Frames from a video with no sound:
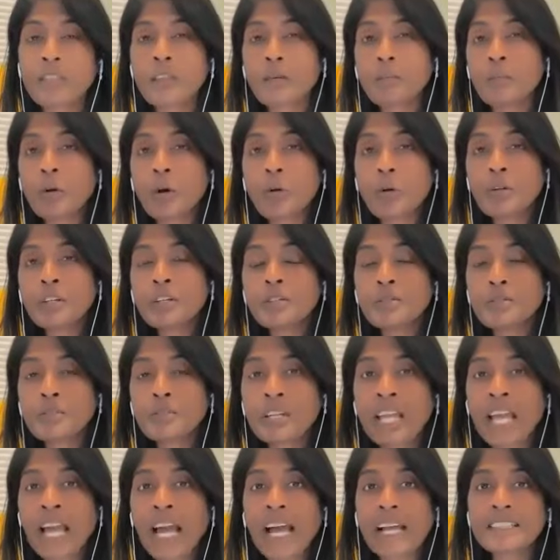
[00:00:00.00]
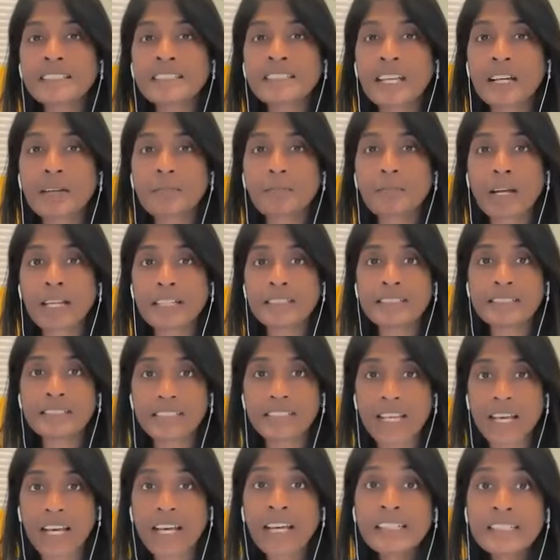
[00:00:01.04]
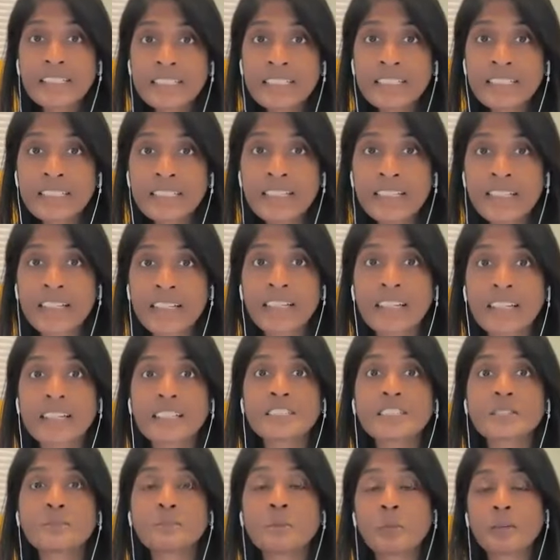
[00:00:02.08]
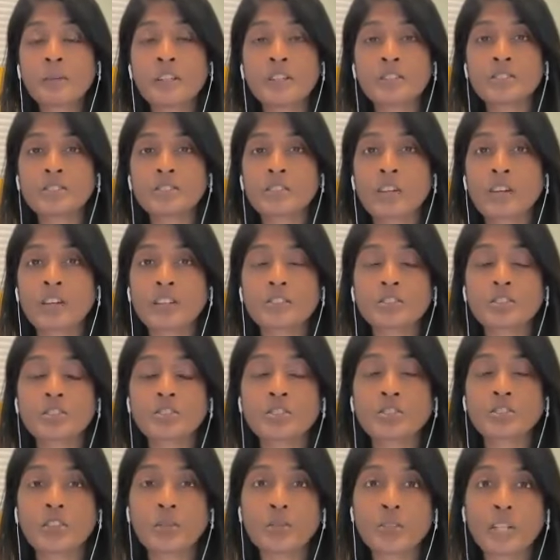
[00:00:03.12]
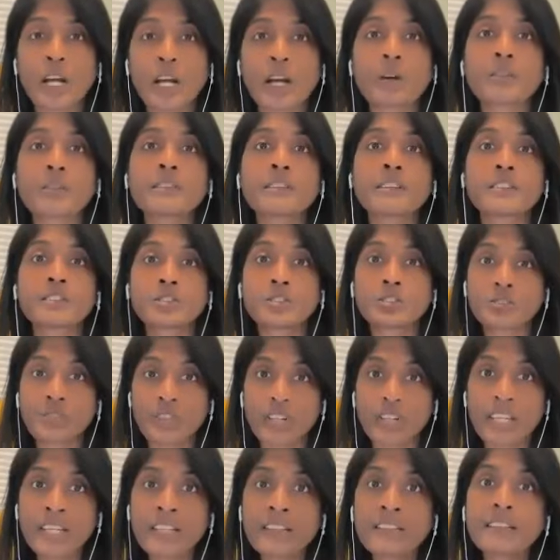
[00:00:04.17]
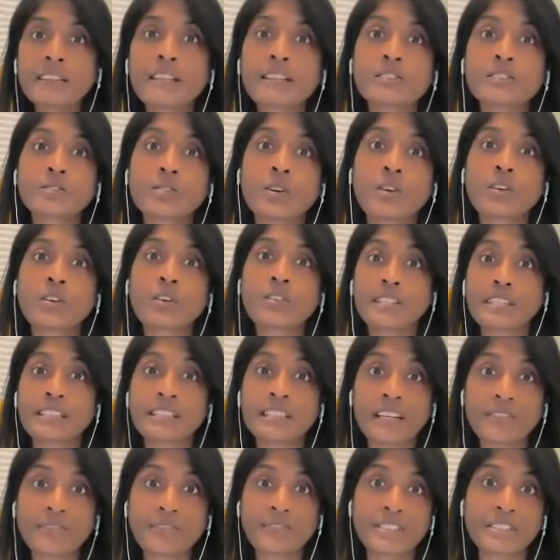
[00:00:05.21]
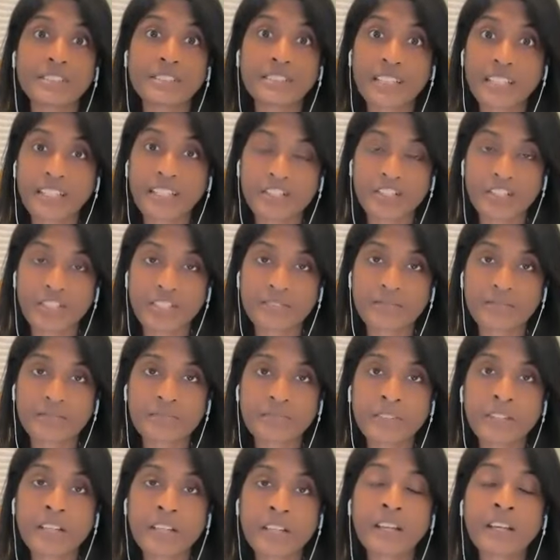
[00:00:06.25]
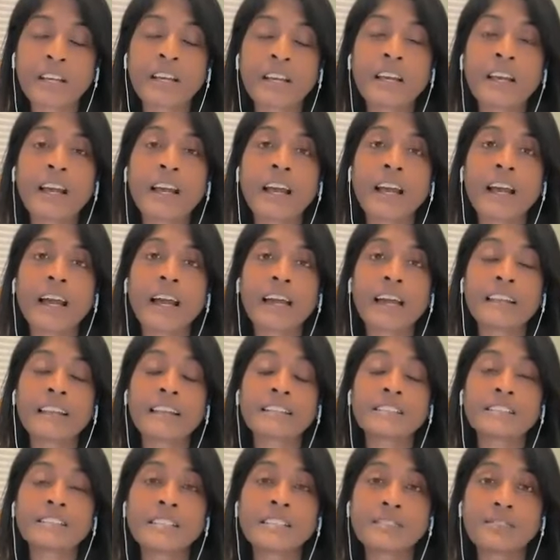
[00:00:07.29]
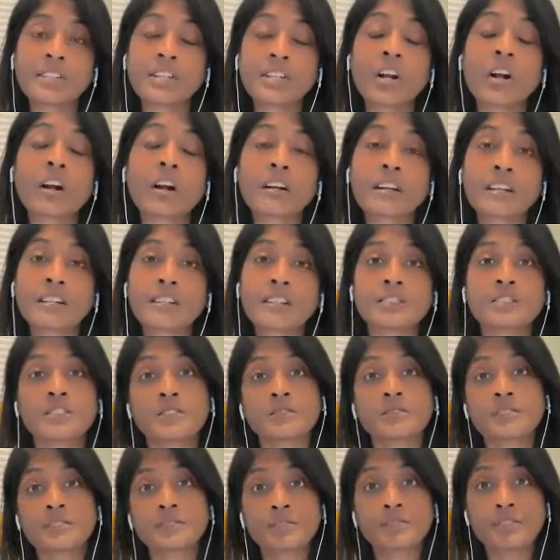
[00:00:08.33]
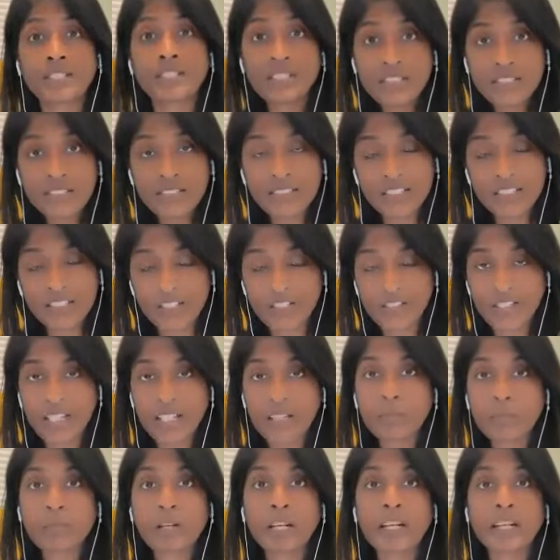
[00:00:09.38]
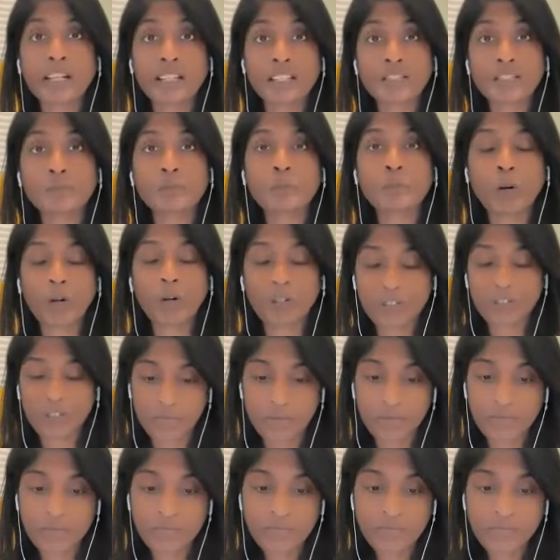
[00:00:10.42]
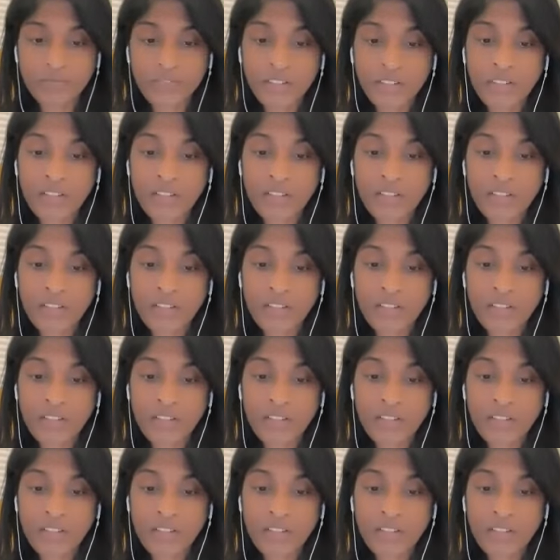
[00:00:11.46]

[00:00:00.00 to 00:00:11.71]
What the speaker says: The moment you catch that mindset is the moment you start to slow down the train that has already left the station. And it's even harder to reverse the train, but it is possible.